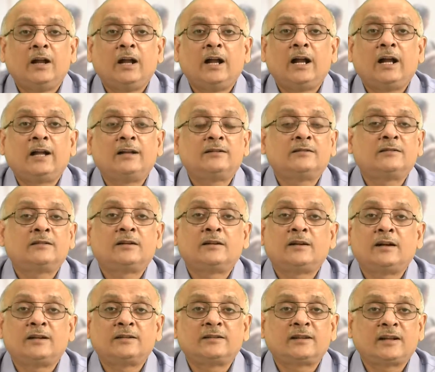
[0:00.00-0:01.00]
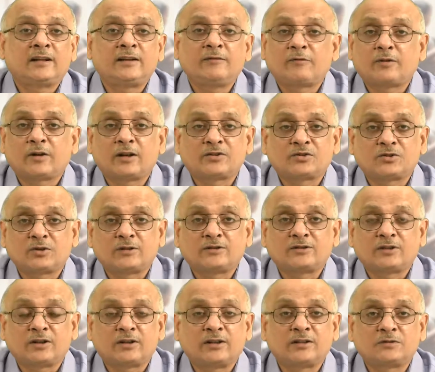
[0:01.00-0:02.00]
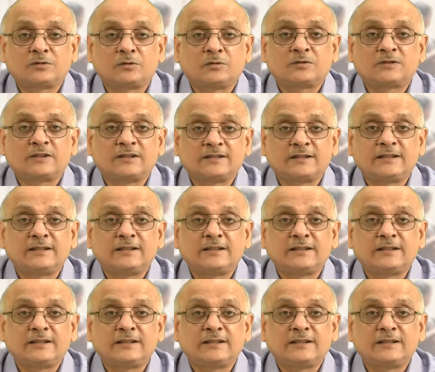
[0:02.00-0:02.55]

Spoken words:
And other infrastructure resources